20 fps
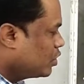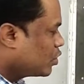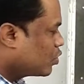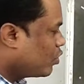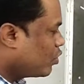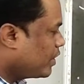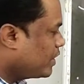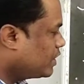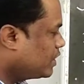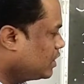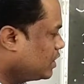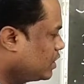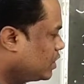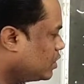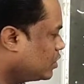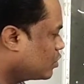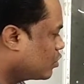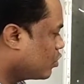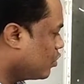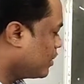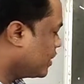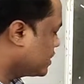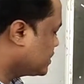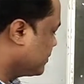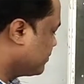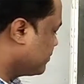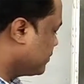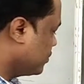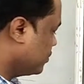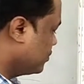coital
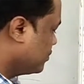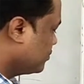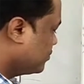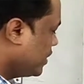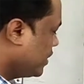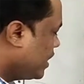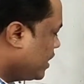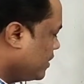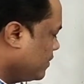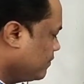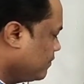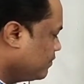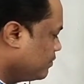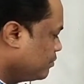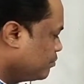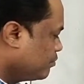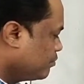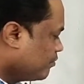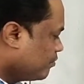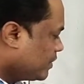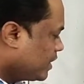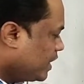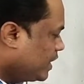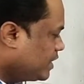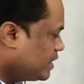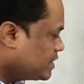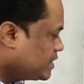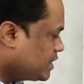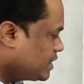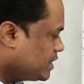contraceptive if it
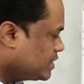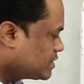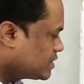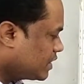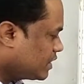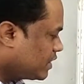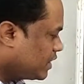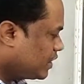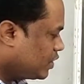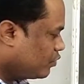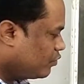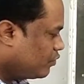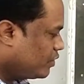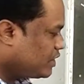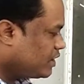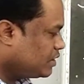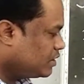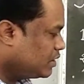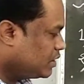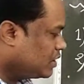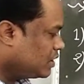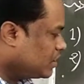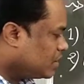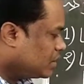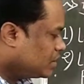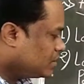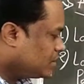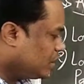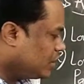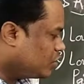is inserted
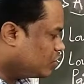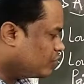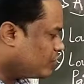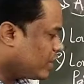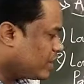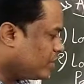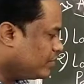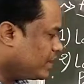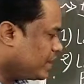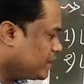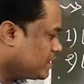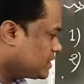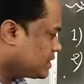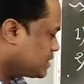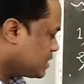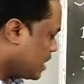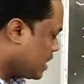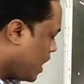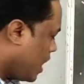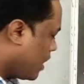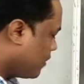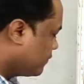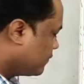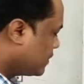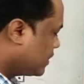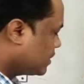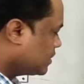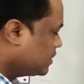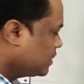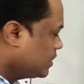within 3 to 5 days
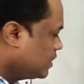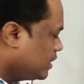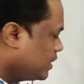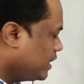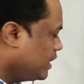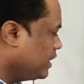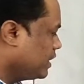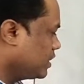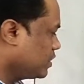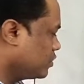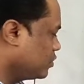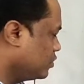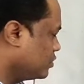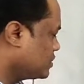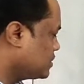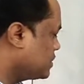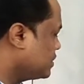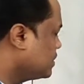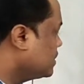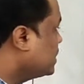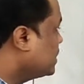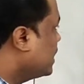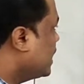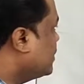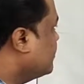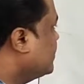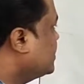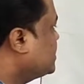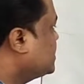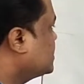after the intercourse, and
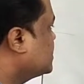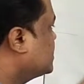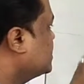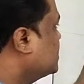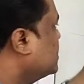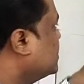which is the